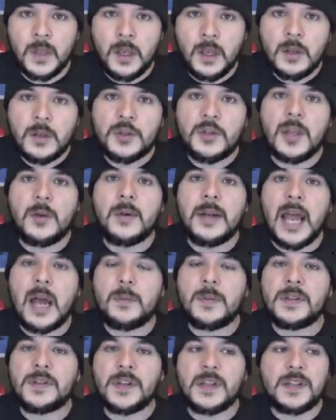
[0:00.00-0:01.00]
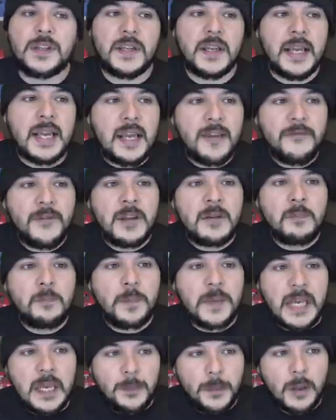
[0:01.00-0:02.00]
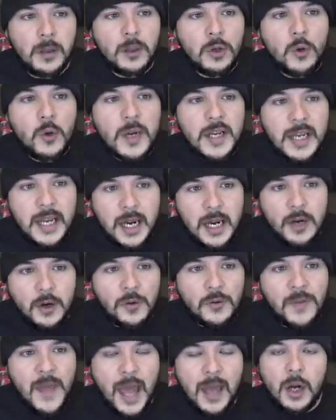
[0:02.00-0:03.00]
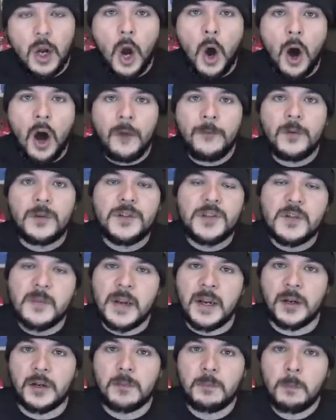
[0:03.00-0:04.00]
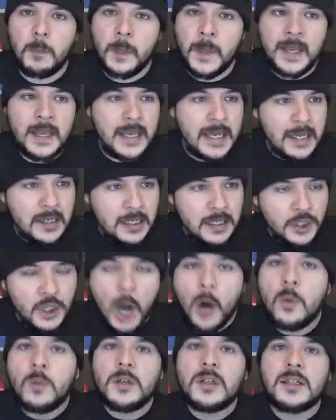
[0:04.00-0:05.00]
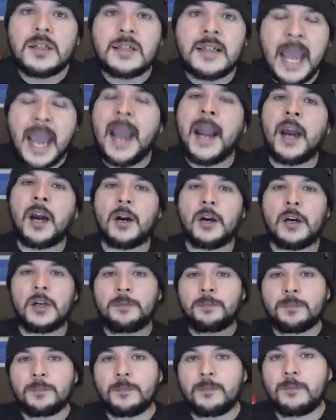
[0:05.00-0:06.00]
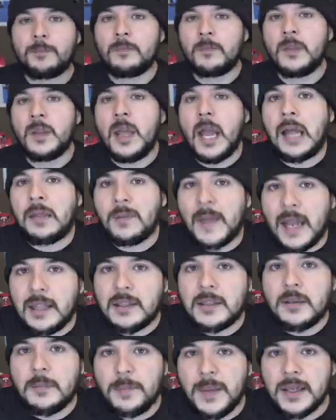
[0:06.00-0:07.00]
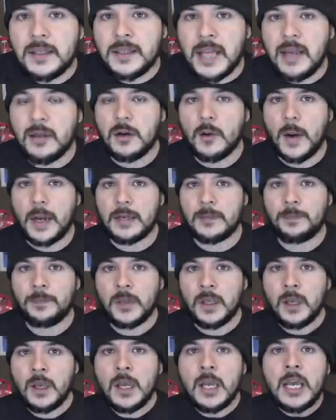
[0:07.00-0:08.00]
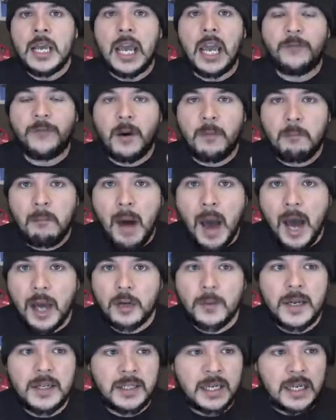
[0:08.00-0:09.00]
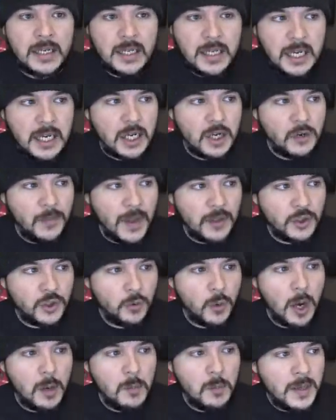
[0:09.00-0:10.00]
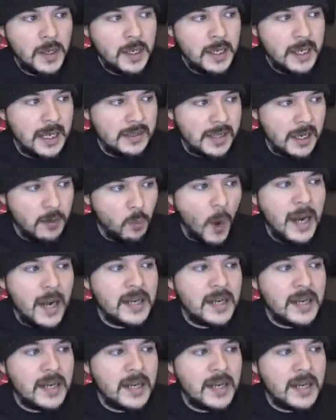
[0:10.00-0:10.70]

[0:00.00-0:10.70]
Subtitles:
So then what happens is even people who hear that awful smear don't care. And that's the big takeaway. If a moderate can hear that Trump is a white